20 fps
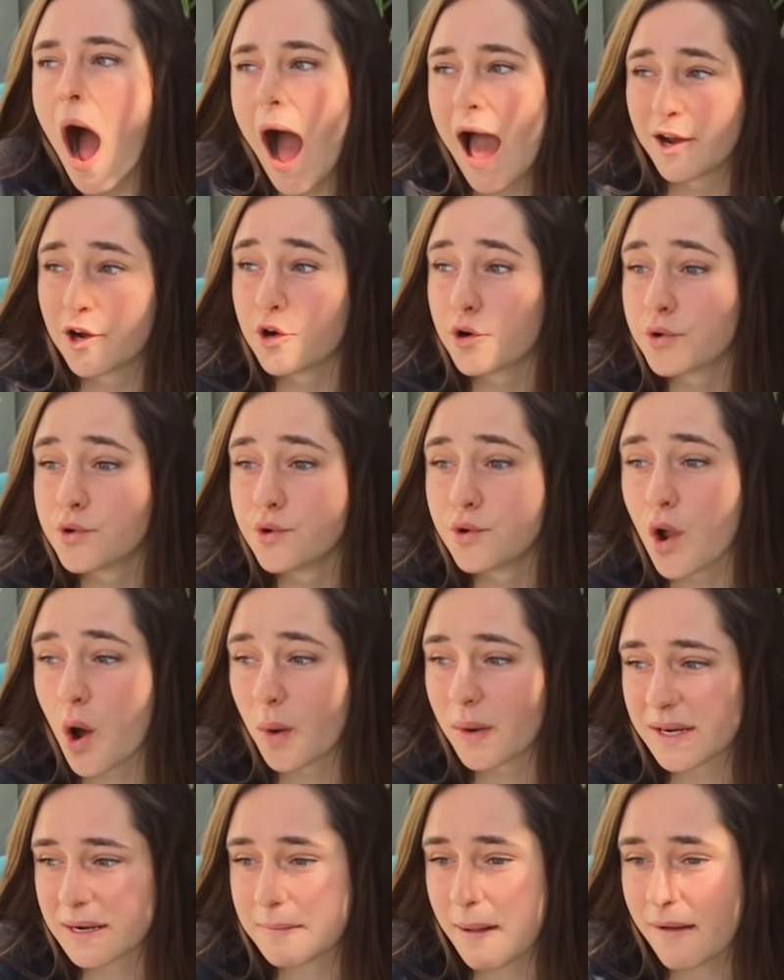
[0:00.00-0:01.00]
I don't
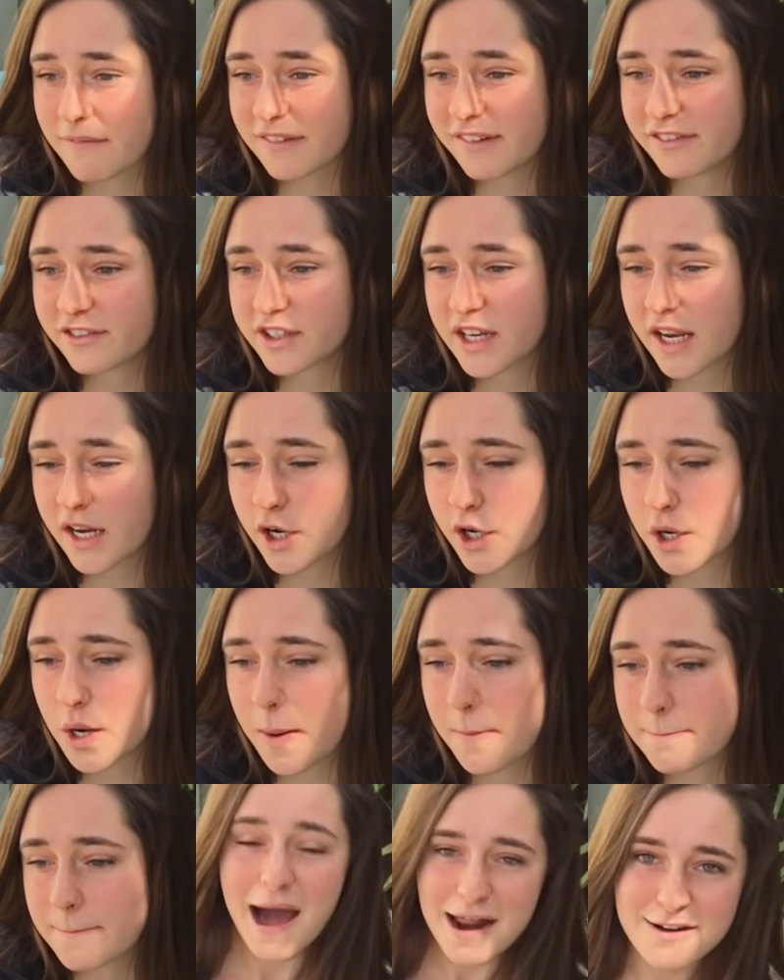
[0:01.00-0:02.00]
know what I'm having for
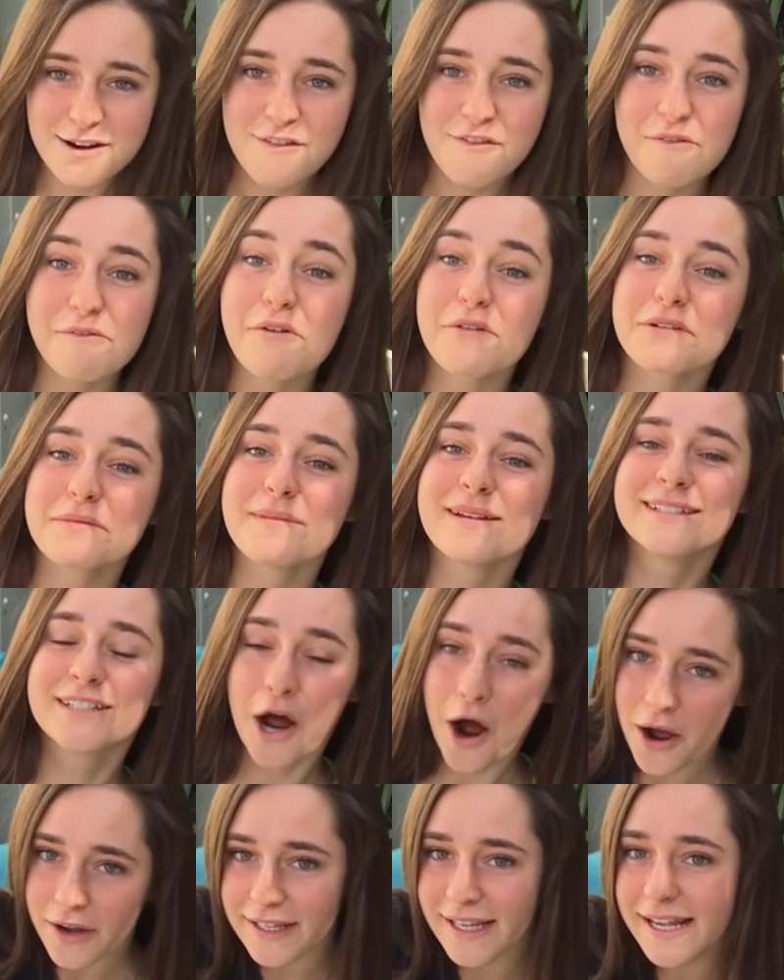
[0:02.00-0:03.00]
dinner. I don't know if I'm going to be
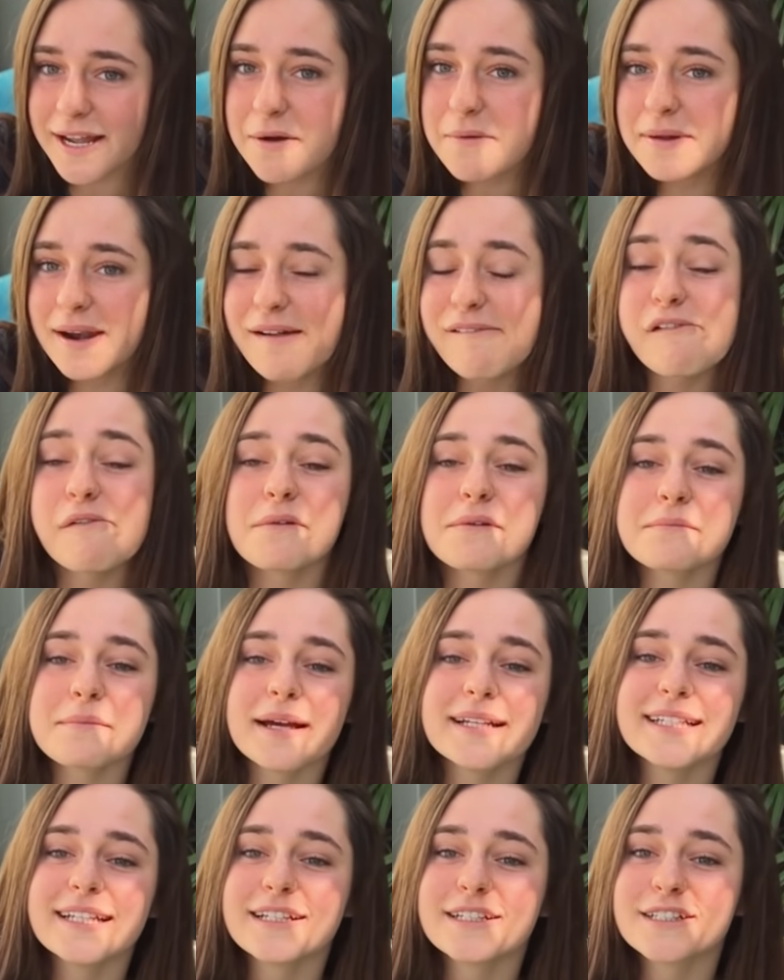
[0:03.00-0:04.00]
talking when I'm having
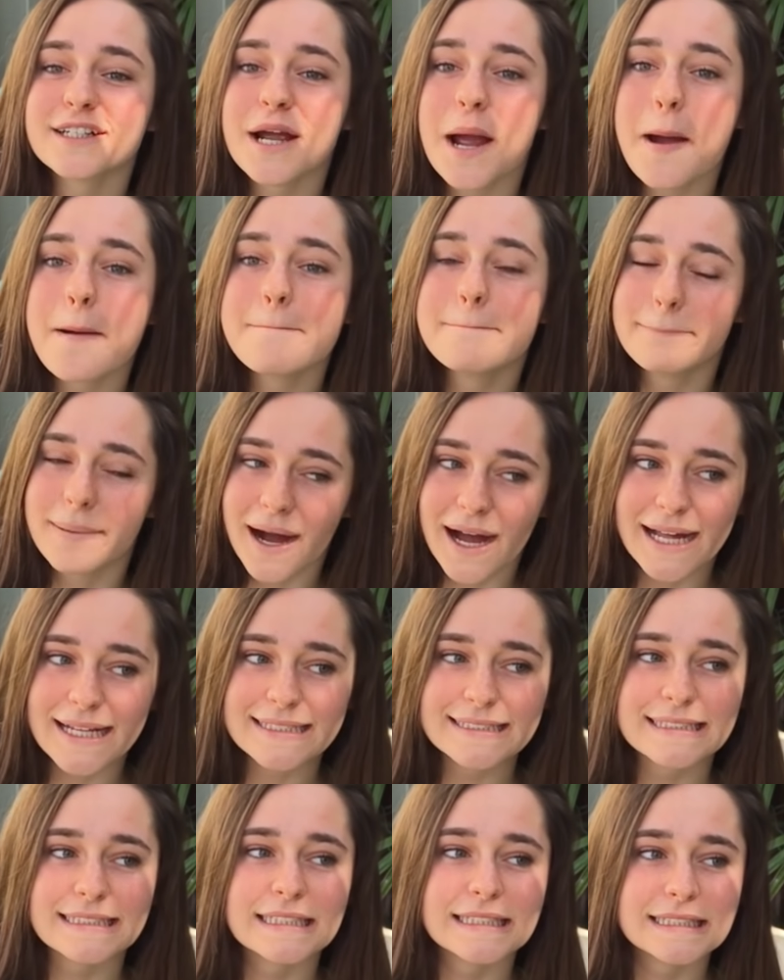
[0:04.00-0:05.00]
my dinner, but
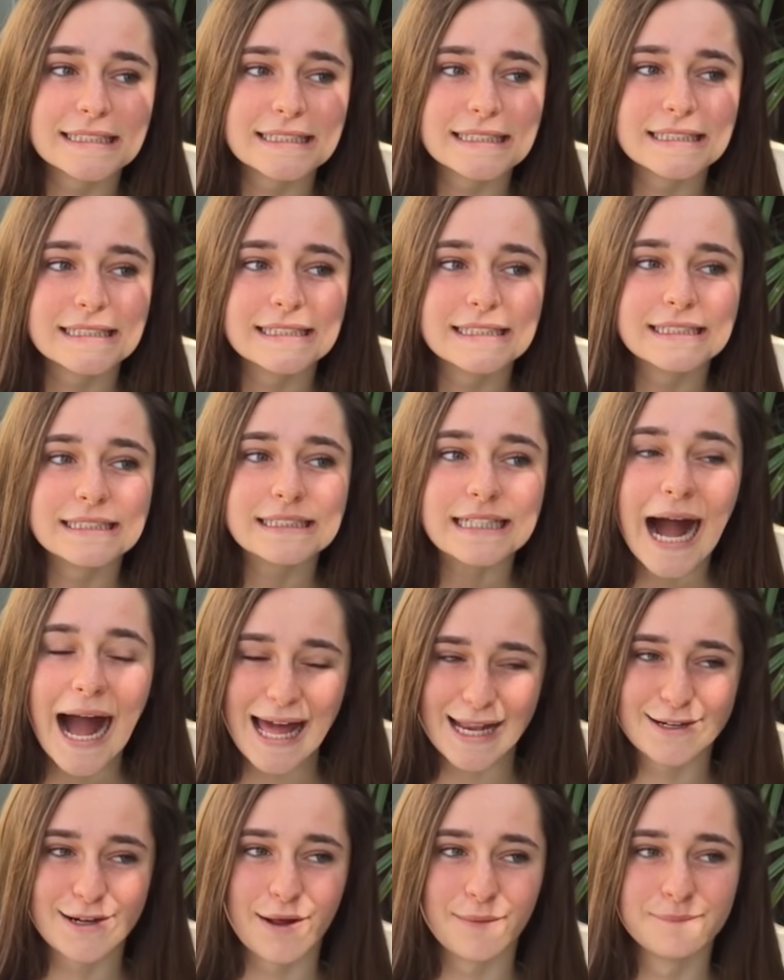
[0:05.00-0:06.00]

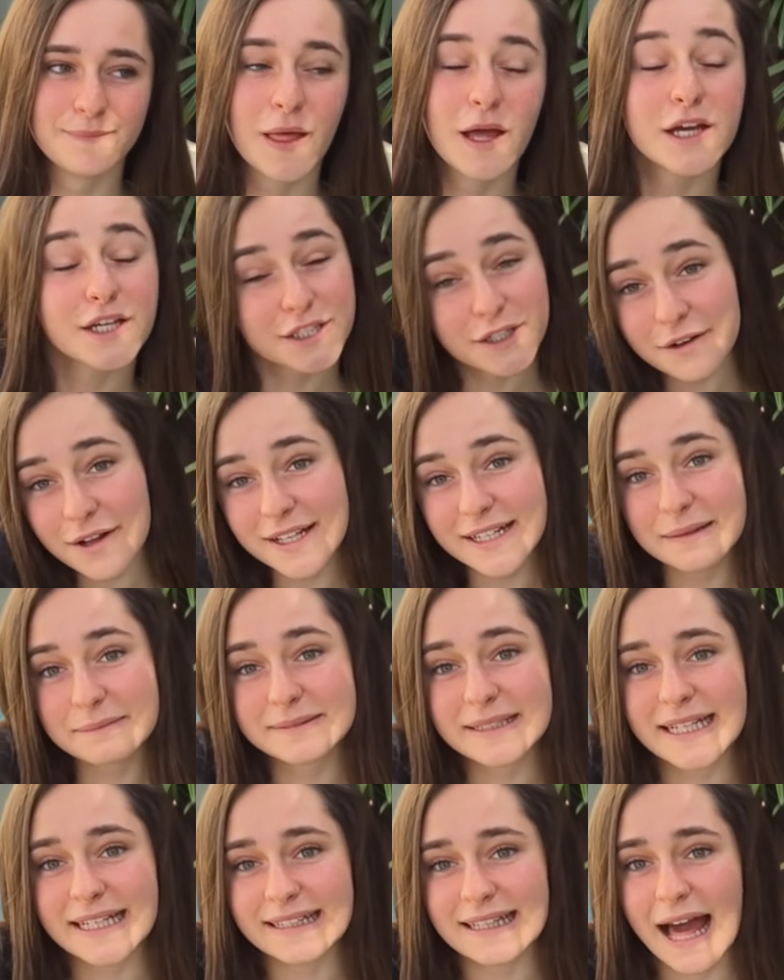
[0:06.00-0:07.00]
I don't know. You'll end up
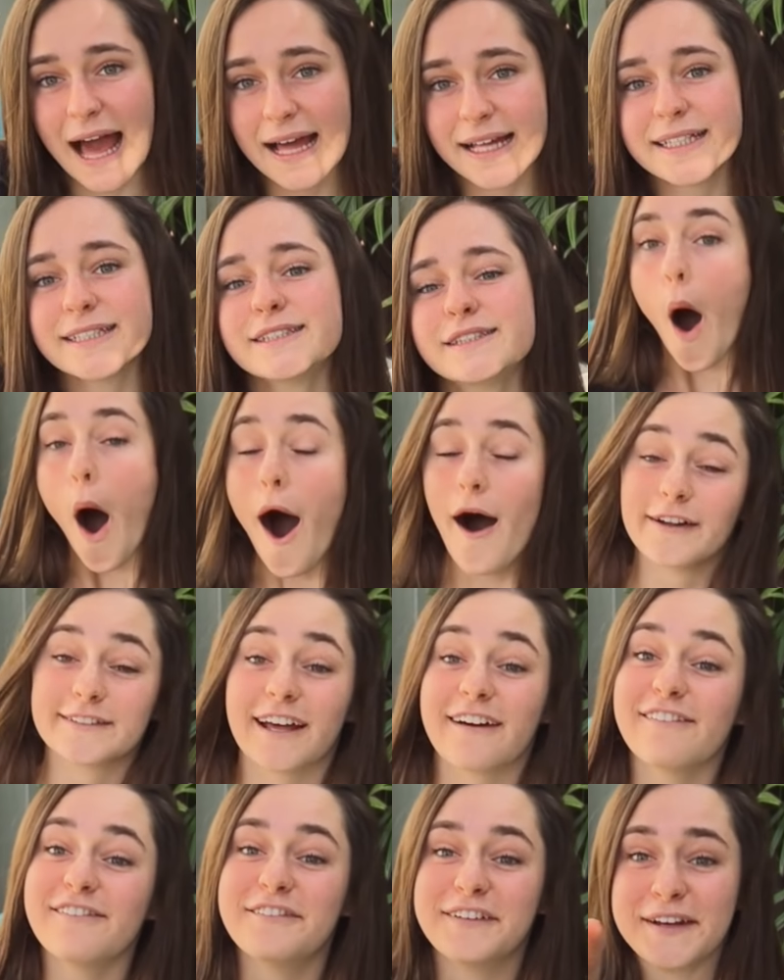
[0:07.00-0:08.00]
seeing that I
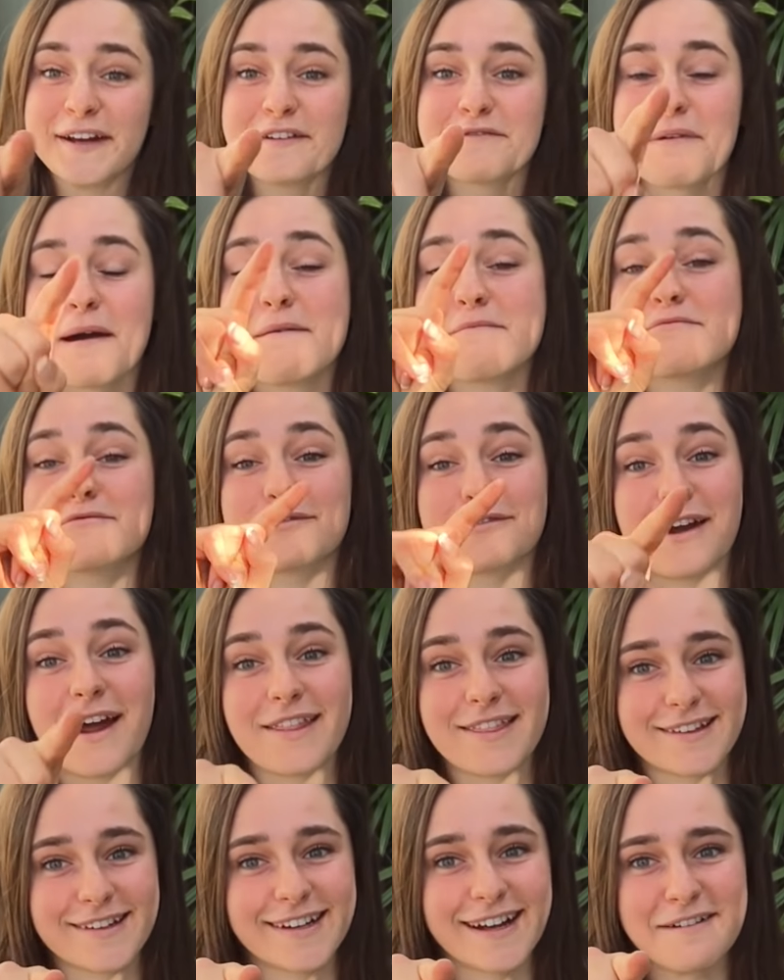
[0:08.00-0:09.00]
also have a video with my
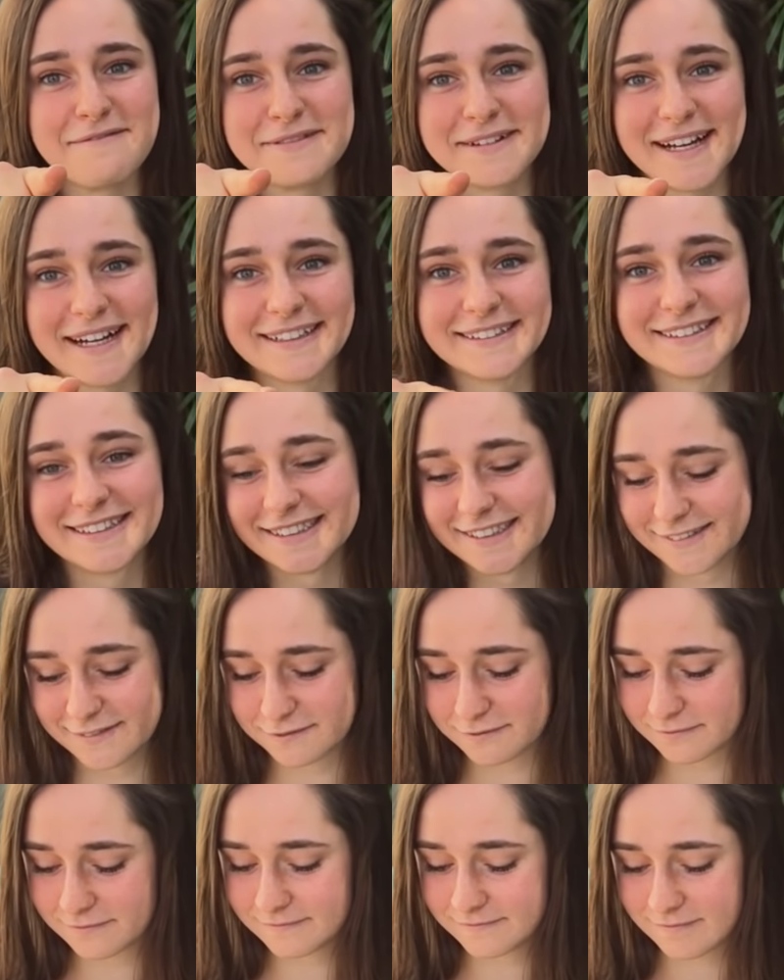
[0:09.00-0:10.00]
brother coming out
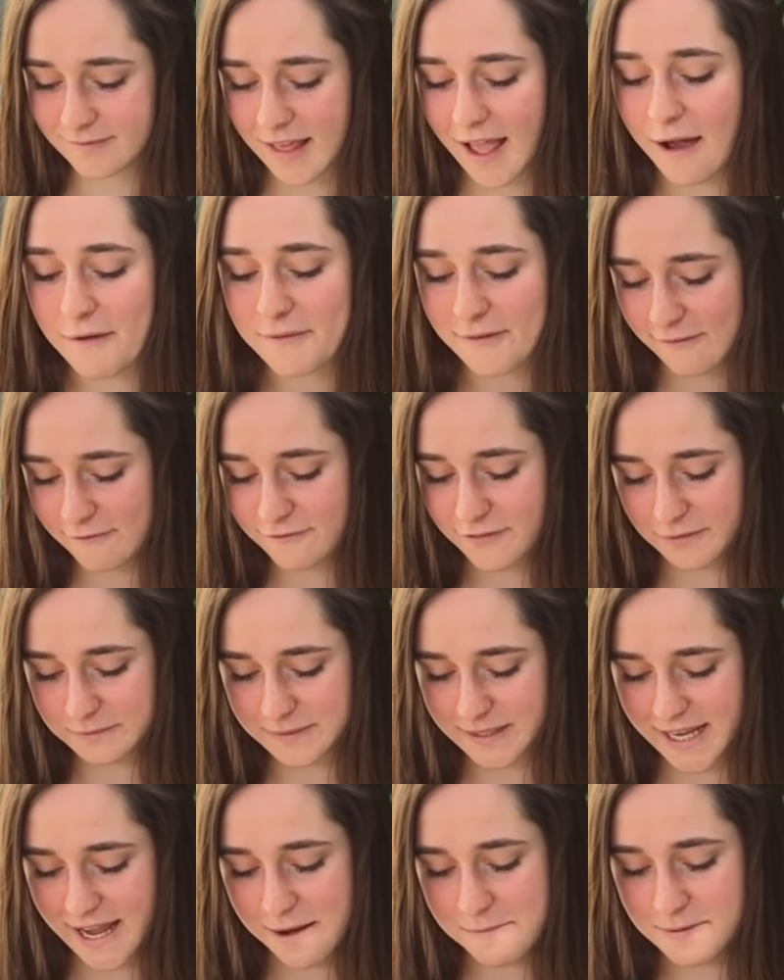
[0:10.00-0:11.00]
soon. I haven't
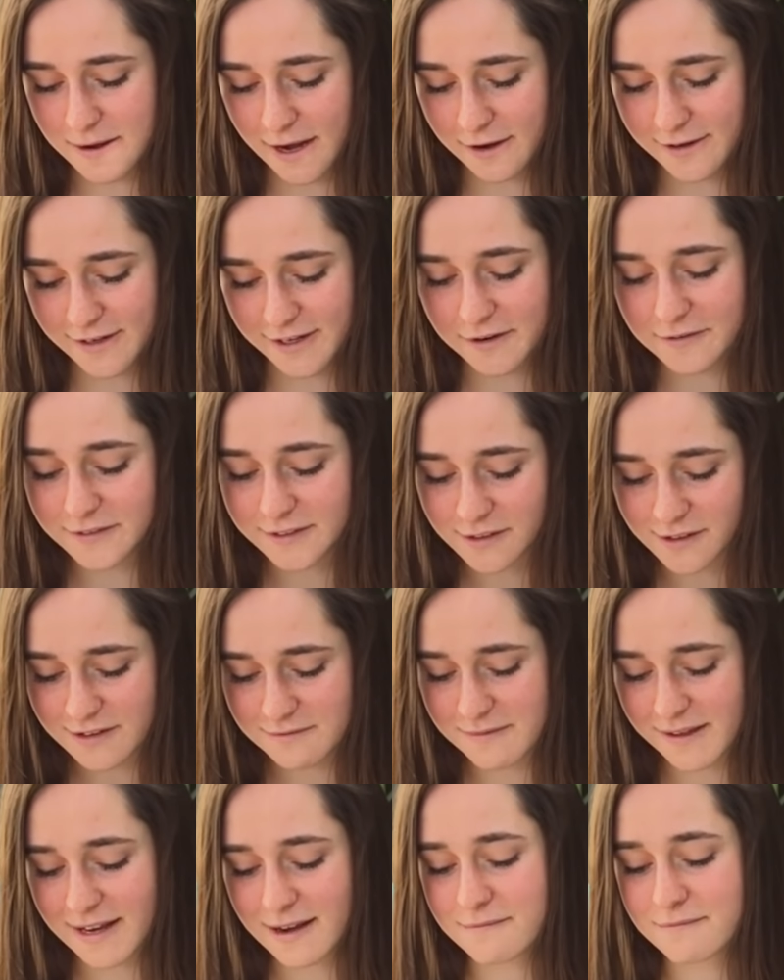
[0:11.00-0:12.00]
filmed it yet, but I know it's going
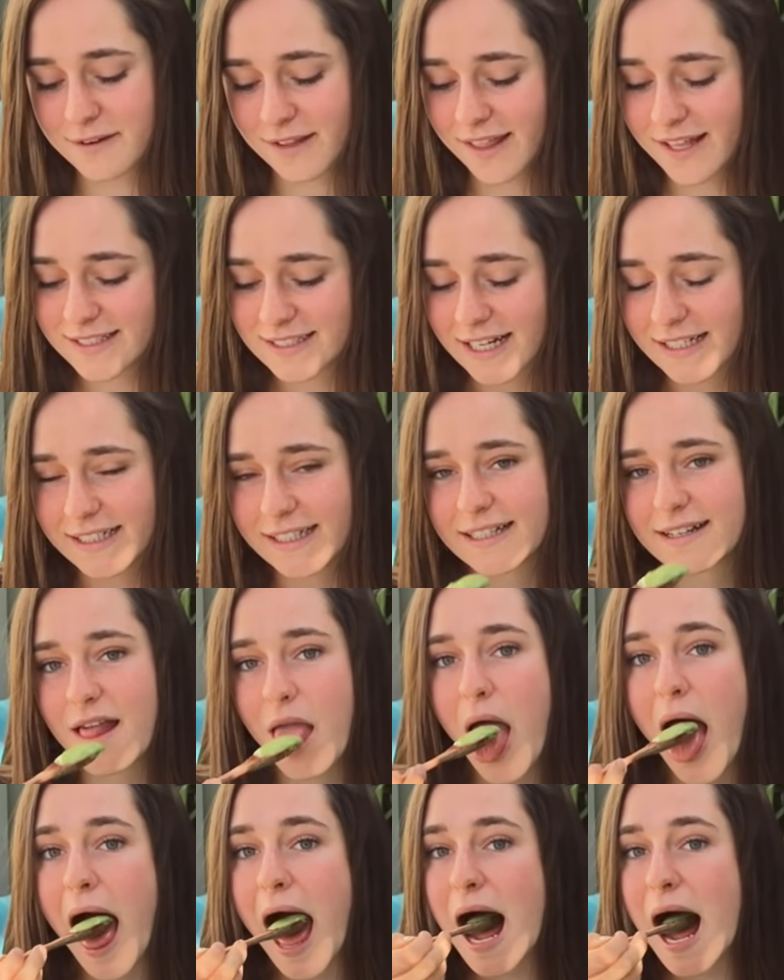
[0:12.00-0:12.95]
to be, and I'm really excited.